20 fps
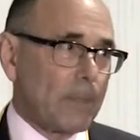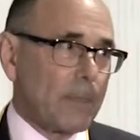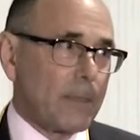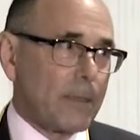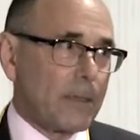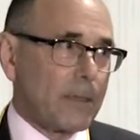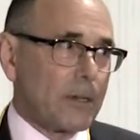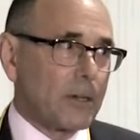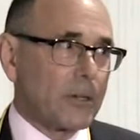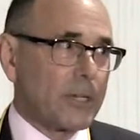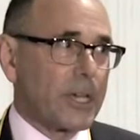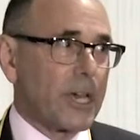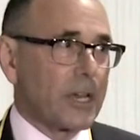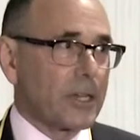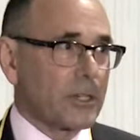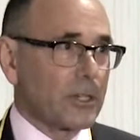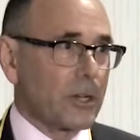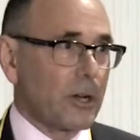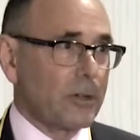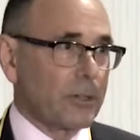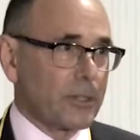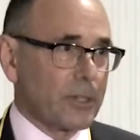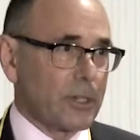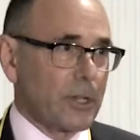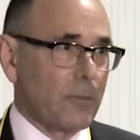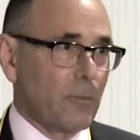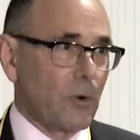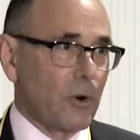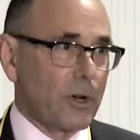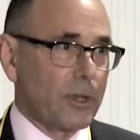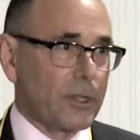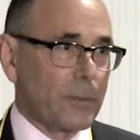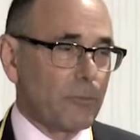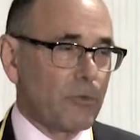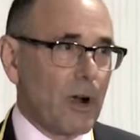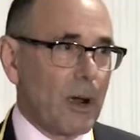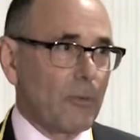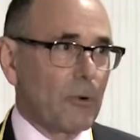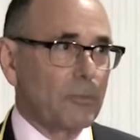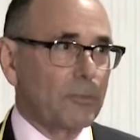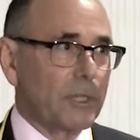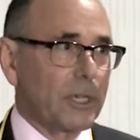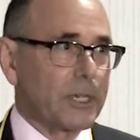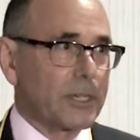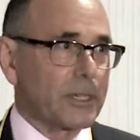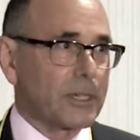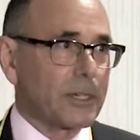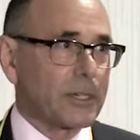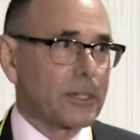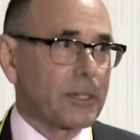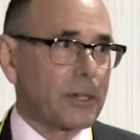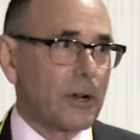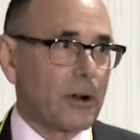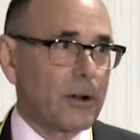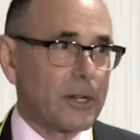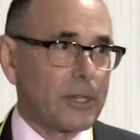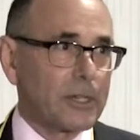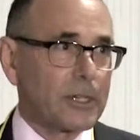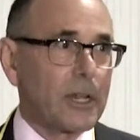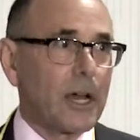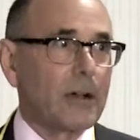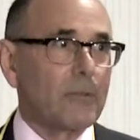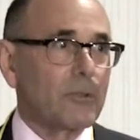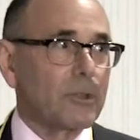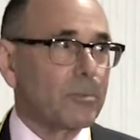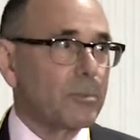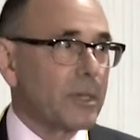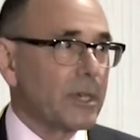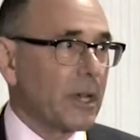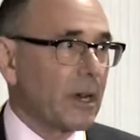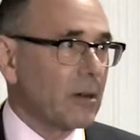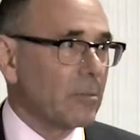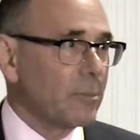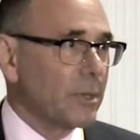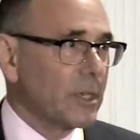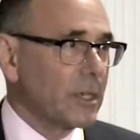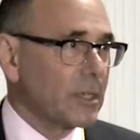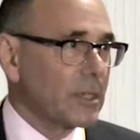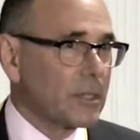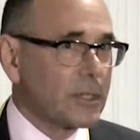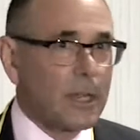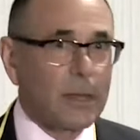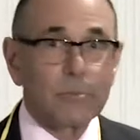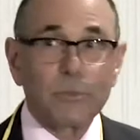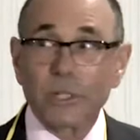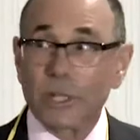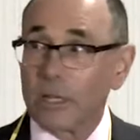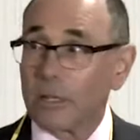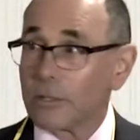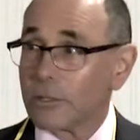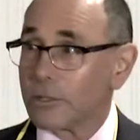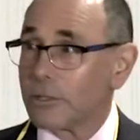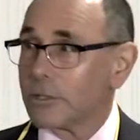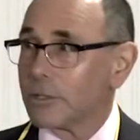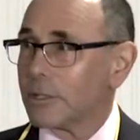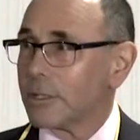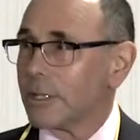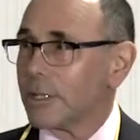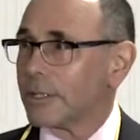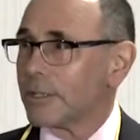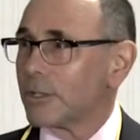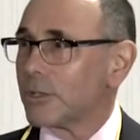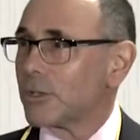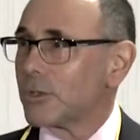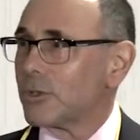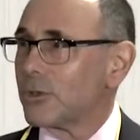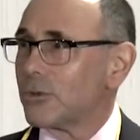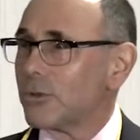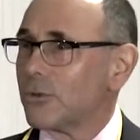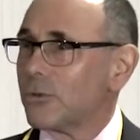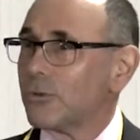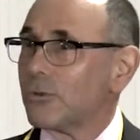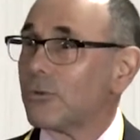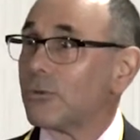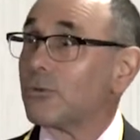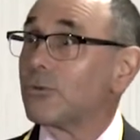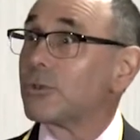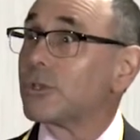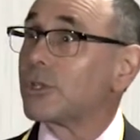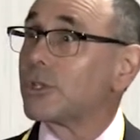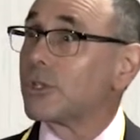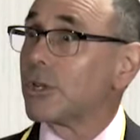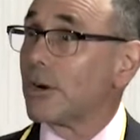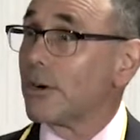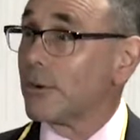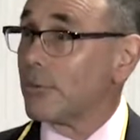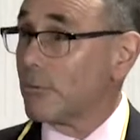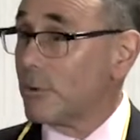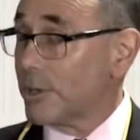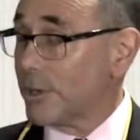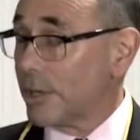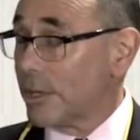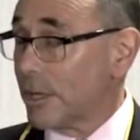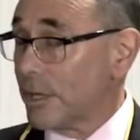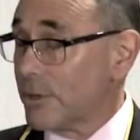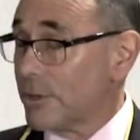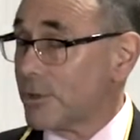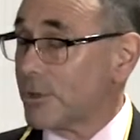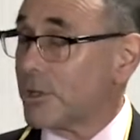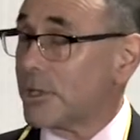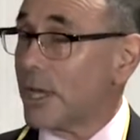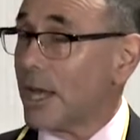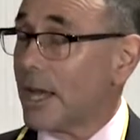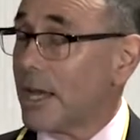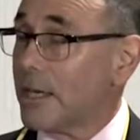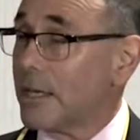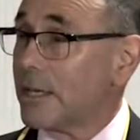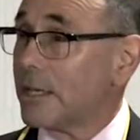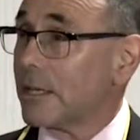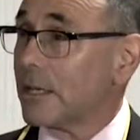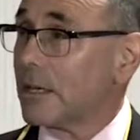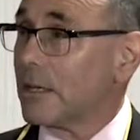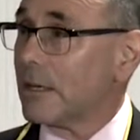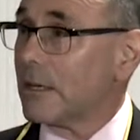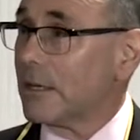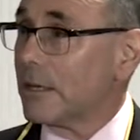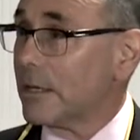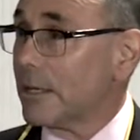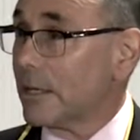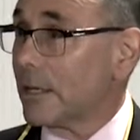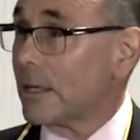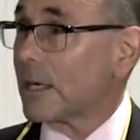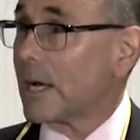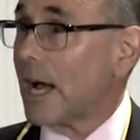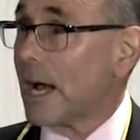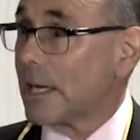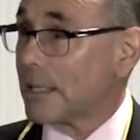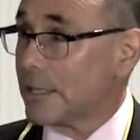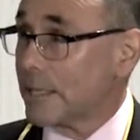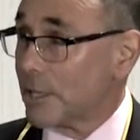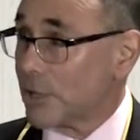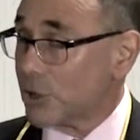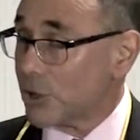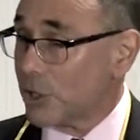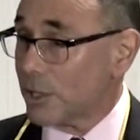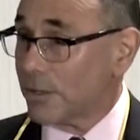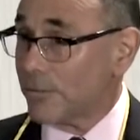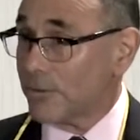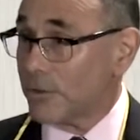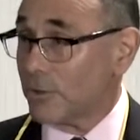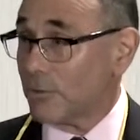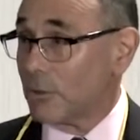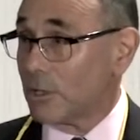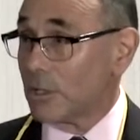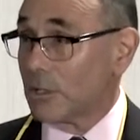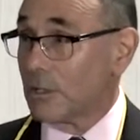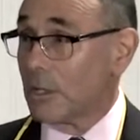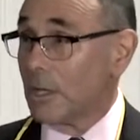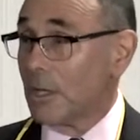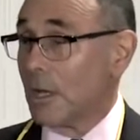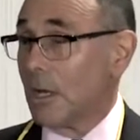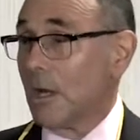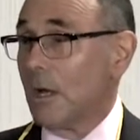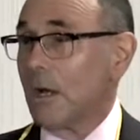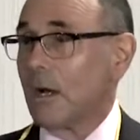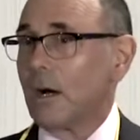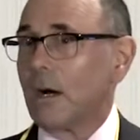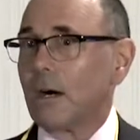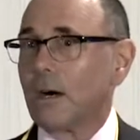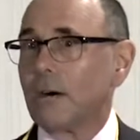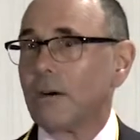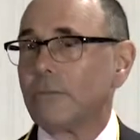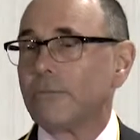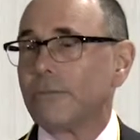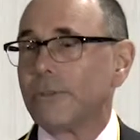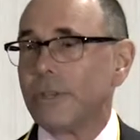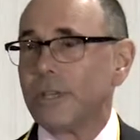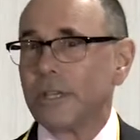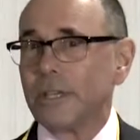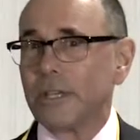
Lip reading: you got to start somewhere, and the proper place to start is not with PRP and stem cells. It's to start with an understanding, a cognition, if you will, of